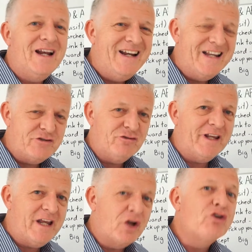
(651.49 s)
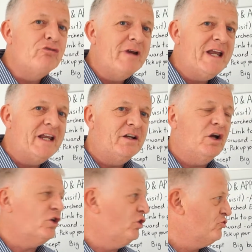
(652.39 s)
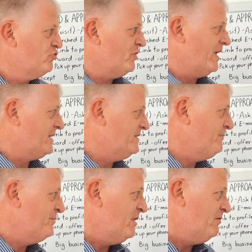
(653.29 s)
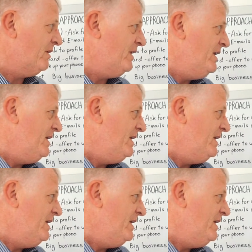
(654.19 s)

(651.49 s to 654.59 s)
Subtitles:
literally agreeing a contract, right?